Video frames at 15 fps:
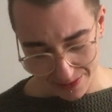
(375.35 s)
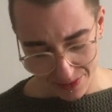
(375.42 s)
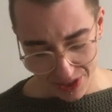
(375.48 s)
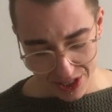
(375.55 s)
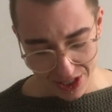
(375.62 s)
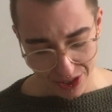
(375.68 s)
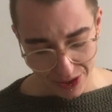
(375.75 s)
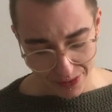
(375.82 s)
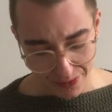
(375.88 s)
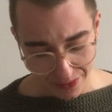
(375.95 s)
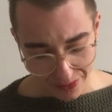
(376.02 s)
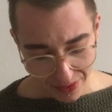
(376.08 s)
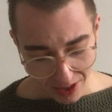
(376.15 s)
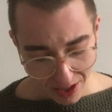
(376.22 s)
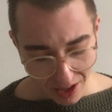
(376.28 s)
So,
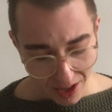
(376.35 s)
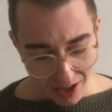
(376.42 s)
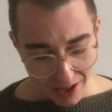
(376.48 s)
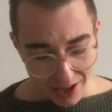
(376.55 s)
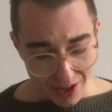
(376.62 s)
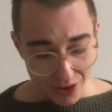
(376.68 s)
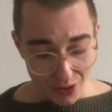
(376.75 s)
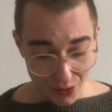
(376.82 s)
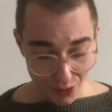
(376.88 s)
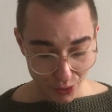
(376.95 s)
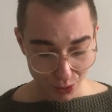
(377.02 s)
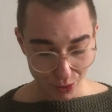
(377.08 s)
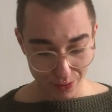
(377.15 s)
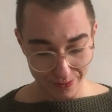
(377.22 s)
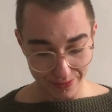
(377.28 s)
the
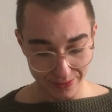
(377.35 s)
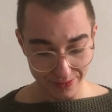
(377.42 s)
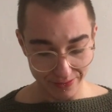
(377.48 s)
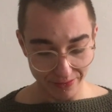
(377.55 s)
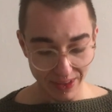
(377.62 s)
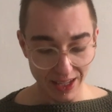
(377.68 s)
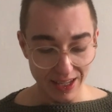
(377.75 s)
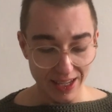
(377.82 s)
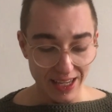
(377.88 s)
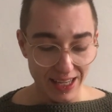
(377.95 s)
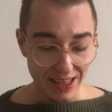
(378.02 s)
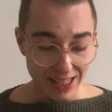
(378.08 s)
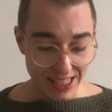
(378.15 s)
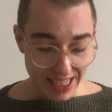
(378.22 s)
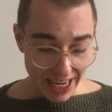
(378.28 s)
Fool.
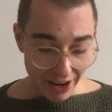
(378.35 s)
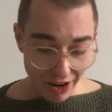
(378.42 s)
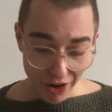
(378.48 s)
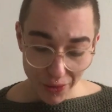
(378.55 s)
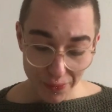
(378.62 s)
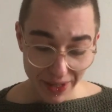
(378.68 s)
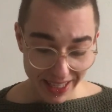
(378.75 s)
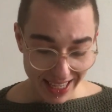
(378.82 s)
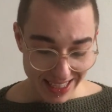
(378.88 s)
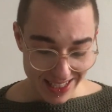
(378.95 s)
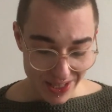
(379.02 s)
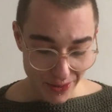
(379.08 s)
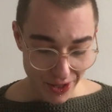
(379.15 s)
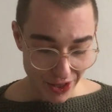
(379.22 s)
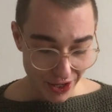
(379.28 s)
The tarot
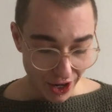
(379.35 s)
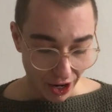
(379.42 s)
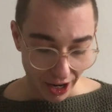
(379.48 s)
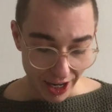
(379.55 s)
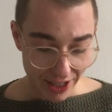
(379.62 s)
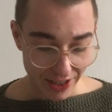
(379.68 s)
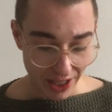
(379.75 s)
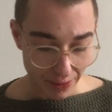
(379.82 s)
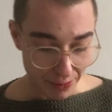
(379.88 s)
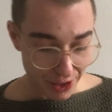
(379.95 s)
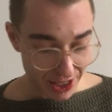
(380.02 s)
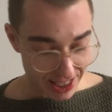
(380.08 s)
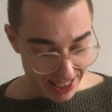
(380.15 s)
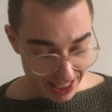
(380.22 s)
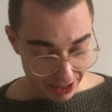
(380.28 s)
begins with a card
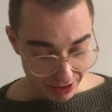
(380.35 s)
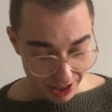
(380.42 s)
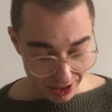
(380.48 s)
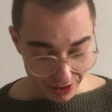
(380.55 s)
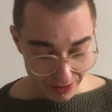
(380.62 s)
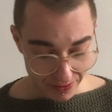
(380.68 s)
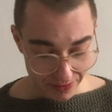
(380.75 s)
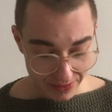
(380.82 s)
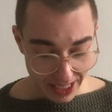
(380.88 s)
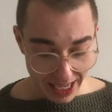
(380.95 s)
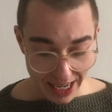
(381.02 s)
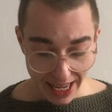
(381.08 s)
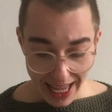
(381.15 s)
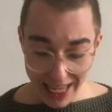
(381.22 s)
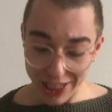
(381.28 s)
numbered 0,
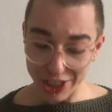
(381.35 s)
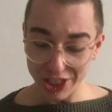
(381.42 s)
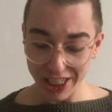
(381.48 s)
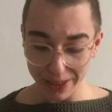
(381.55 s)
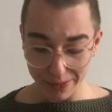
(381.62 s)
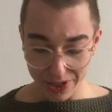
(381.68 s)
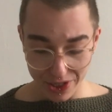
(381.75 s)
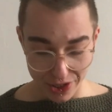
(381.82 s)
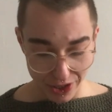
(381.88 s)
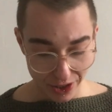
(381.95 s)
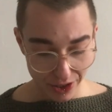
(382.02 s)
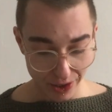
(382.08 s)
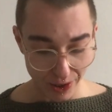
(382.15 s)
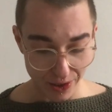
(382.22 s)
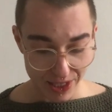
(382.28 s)
an egg-shaped
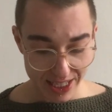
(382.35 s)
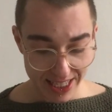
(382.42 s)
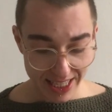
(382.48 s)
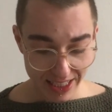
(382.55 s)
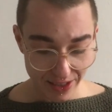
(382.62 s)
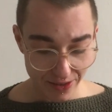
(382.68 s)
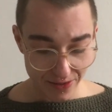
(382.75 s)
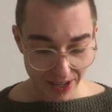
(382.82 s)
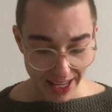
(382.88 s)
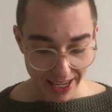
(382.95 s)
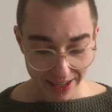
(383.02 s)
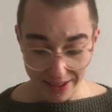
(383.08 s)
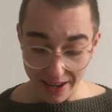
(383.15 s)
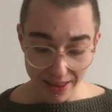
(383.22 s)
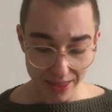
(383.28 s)
circle
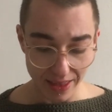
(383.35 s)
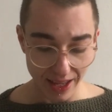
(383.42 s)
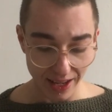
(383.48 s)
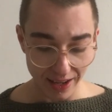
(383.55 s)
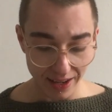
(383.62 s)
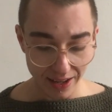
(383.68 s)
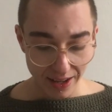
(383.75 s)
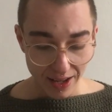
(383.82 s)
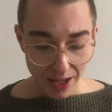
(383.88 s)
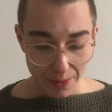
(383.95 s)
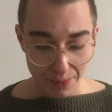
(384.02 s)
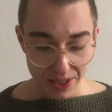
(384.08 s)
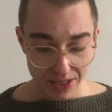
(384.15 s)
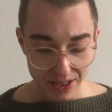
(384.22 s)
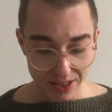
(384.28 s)
signifying nothing
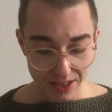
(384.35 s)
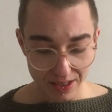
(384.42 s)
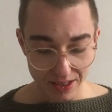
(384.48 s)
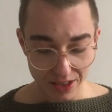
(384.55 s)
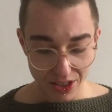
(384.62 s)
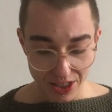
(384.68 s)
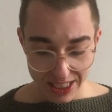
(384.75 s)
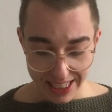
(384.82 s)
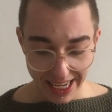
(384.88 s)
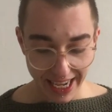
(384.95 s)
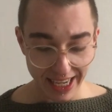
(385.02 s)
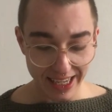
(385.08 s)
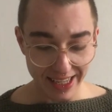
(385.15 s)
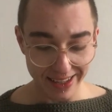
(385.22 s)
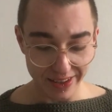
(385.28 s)
but
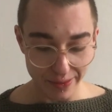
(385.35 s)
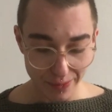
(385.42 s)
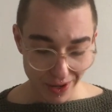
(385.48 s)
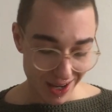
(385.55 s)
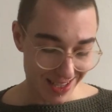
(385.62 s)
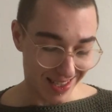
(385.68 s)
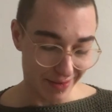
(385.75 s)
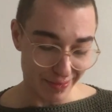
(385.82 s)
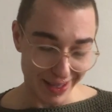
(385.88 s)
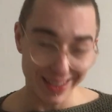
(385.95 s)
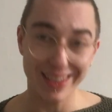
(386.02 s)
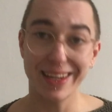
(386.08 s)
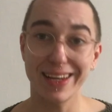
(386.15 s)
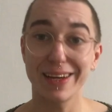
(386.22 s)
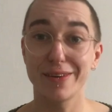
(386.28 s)
containing the
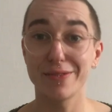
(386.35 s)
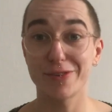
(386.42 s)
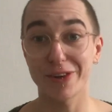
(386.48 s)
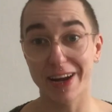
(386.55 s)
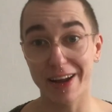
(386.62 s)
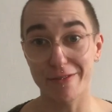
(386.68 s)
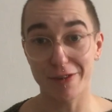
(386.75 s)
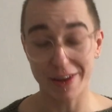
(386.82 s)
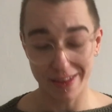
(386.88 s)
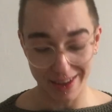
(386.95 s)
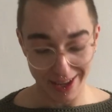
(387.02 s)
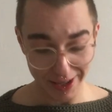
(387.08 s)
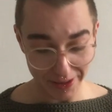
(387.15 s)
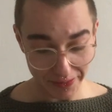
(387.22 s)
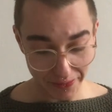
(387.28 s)
possibility for everything.